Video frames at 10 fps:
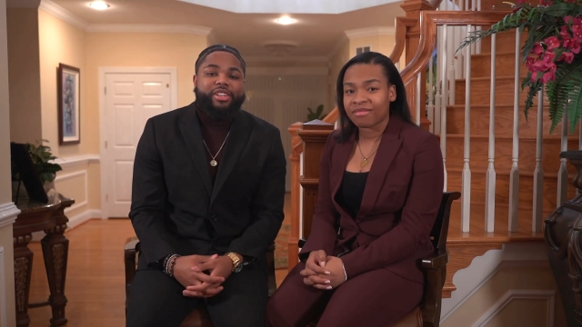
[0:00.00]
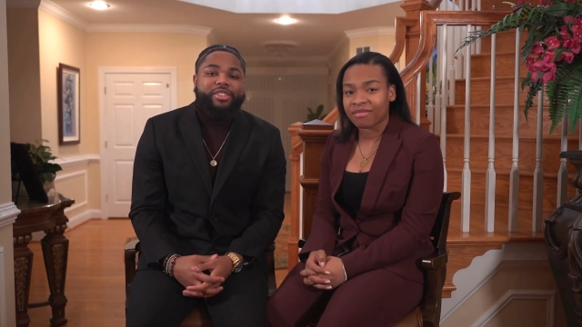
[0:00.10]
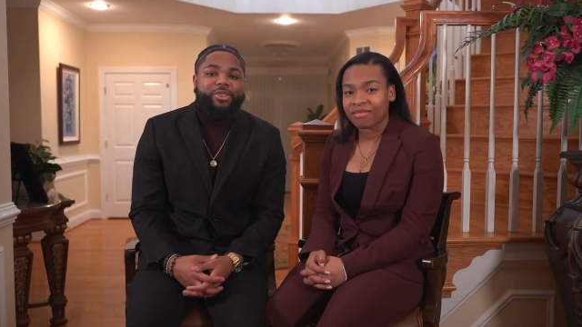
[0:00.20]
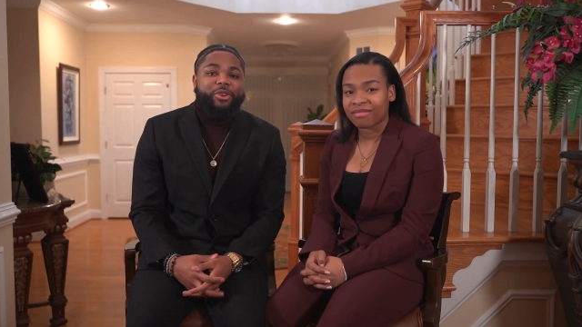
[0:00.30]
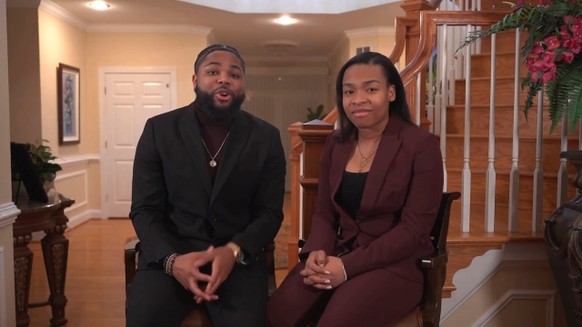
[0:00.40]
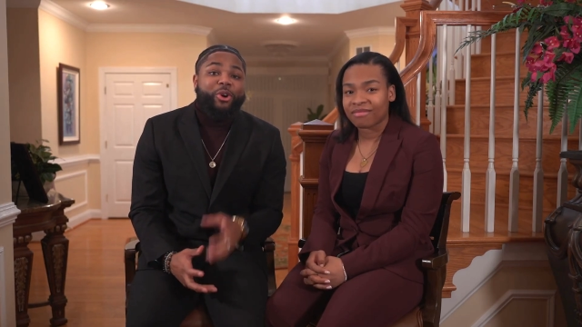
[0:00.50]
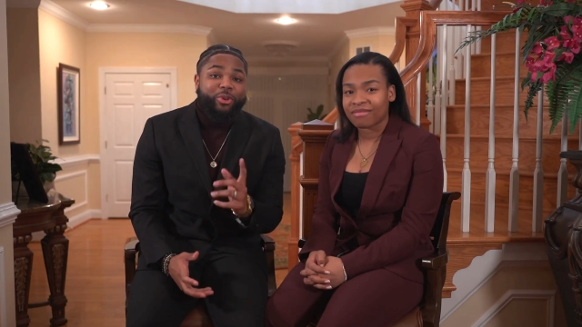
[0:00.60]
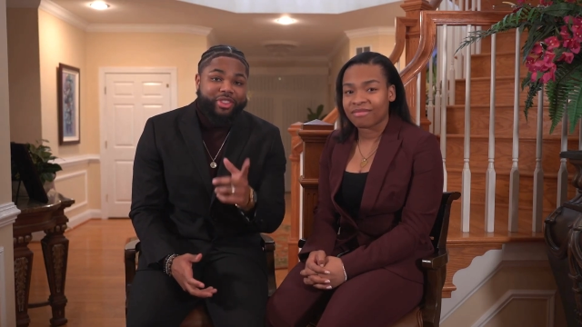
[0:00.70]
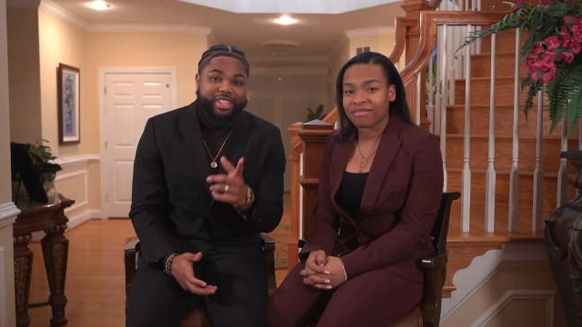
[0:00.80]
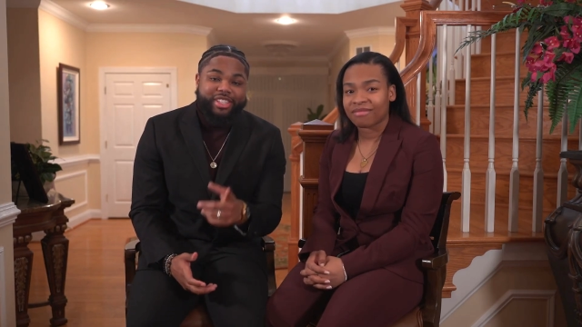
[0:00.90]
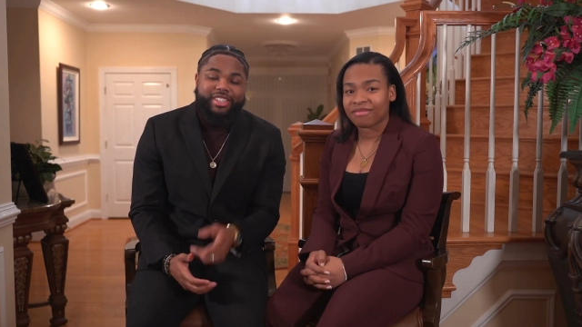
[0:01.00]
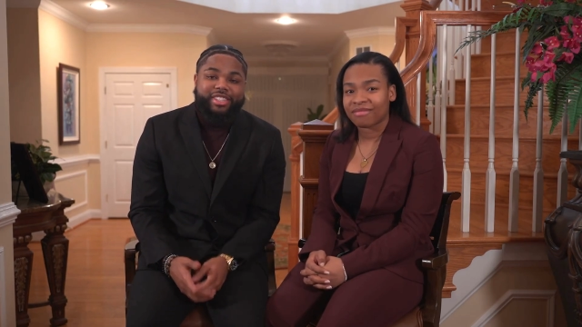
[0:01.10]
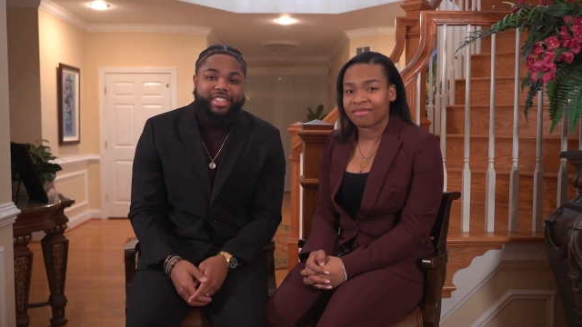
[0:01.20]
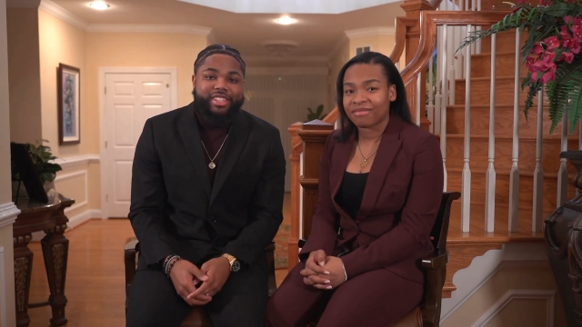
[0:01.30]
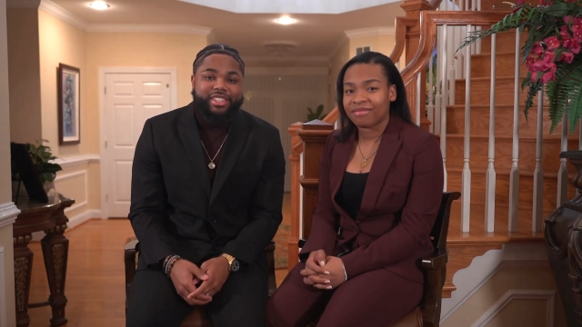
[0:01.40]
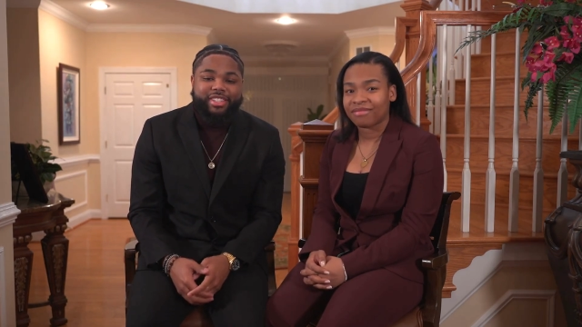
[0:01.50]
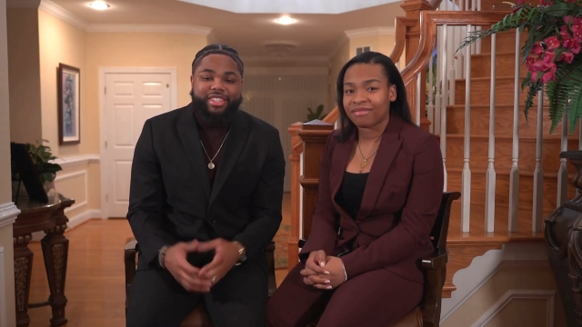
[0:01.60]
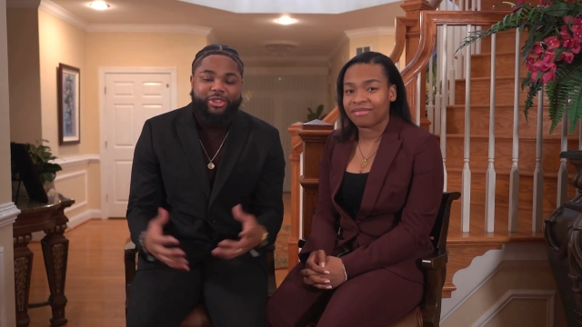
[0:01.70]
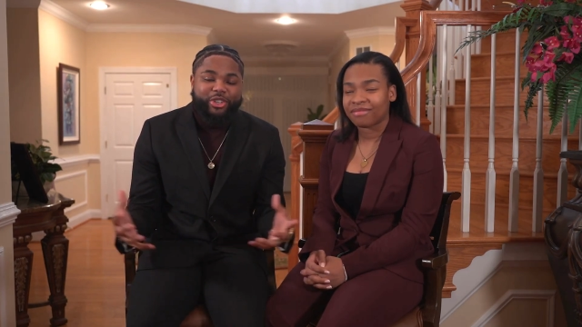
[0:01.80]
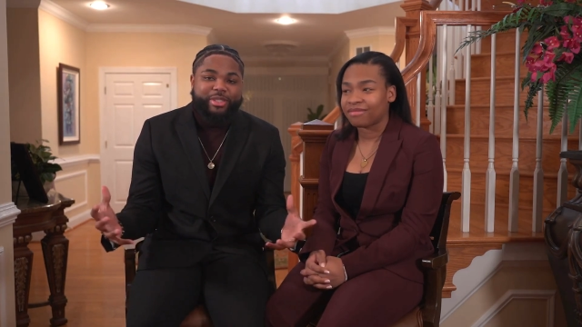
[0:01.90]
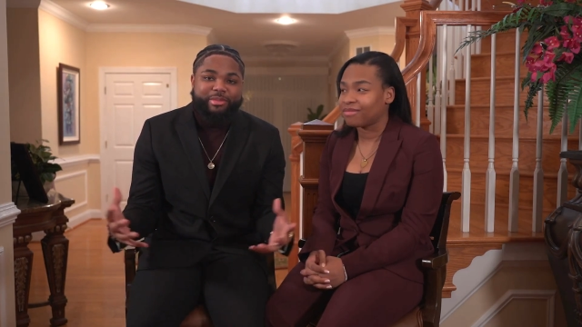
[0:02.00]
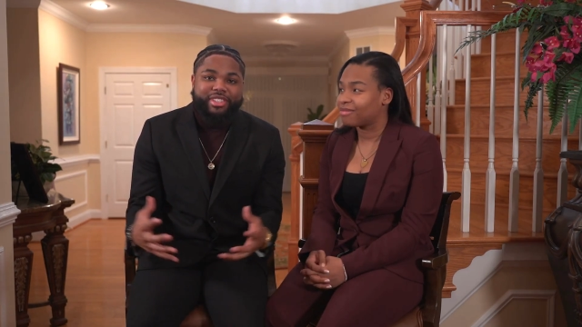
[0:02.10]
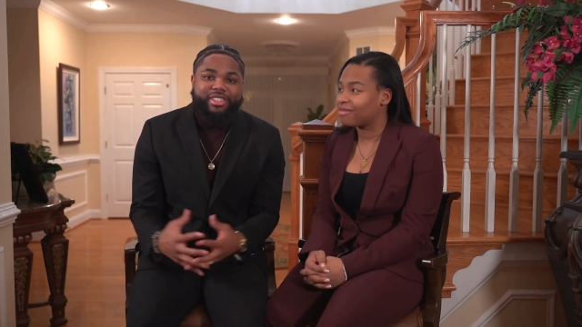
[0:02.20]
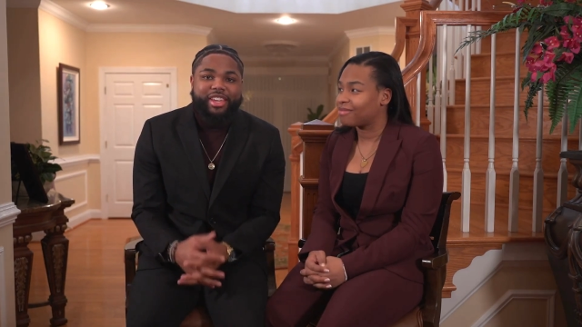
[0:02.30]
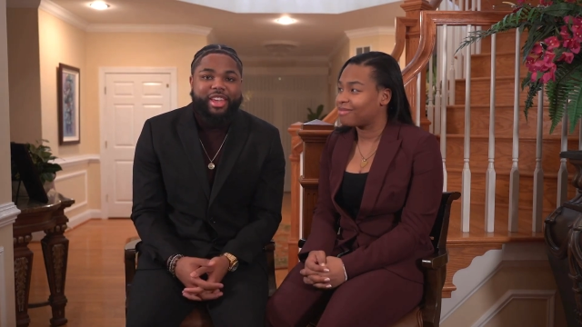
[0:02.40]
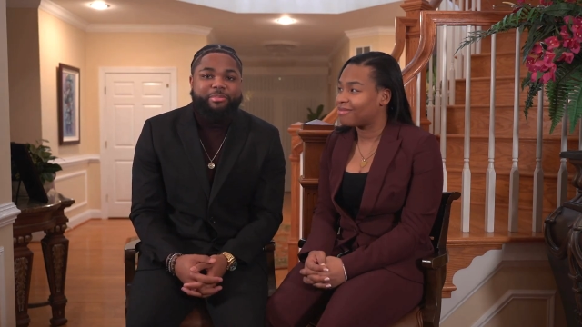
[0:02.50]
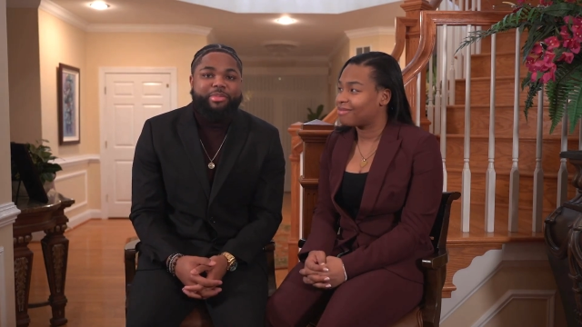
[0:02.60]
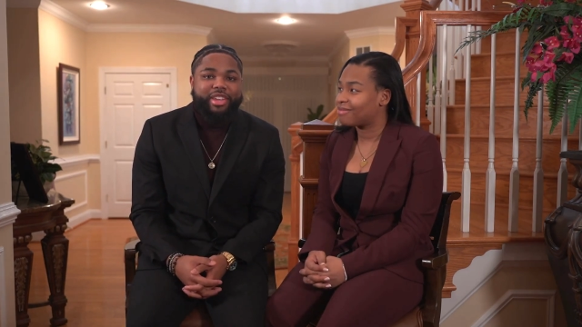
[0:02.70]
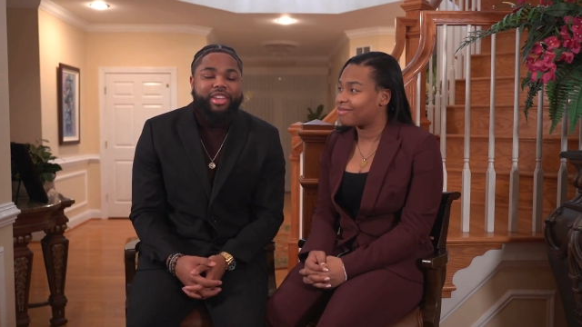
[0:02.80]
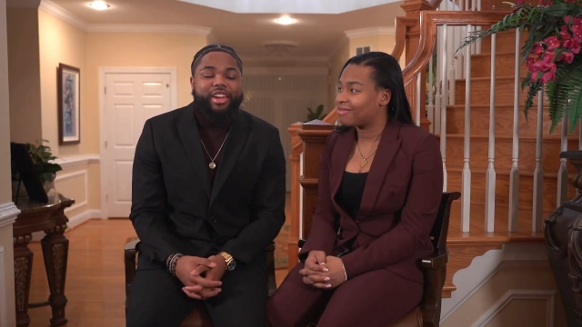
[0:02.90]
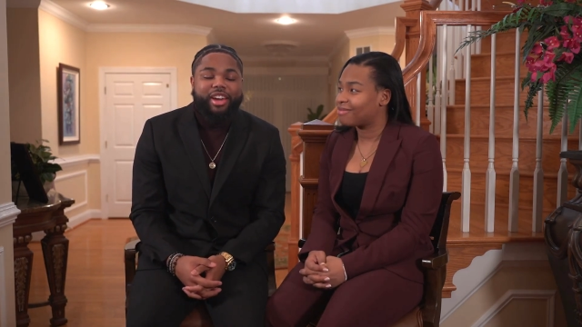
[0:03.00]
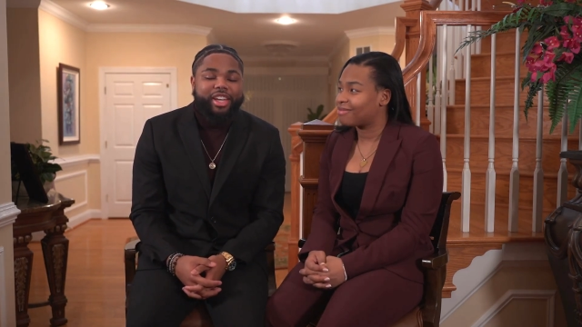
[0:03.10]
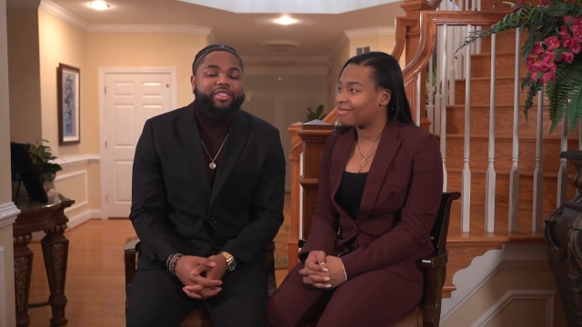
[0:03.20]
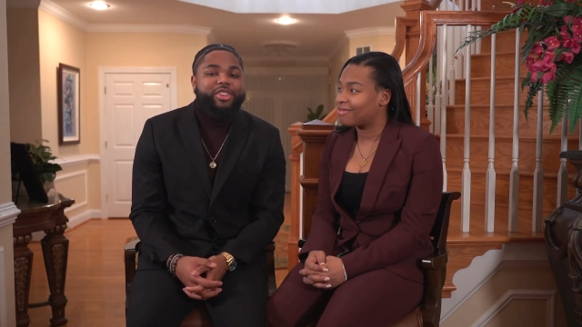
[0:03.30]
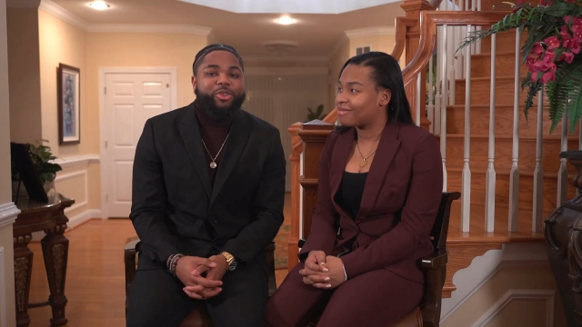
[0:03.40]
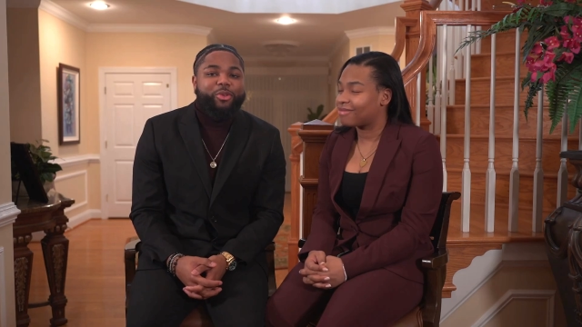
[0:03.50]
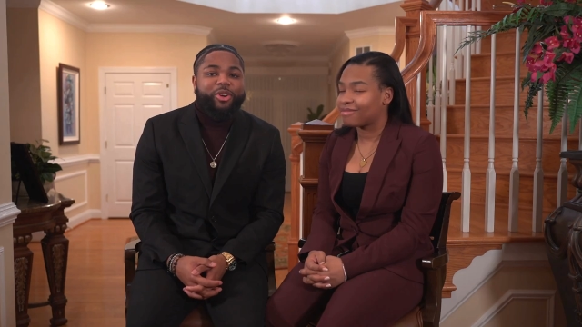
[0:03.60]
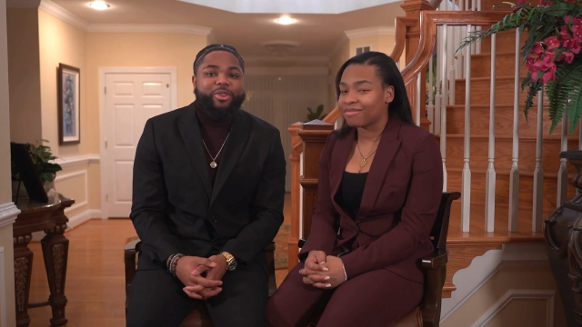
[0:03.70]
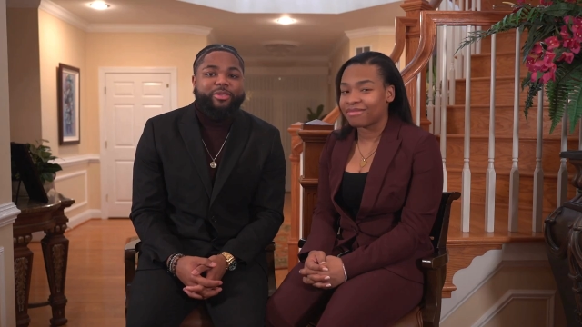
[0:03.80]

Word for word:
Speaker 1: So go this this Christmas and be a gift to the world.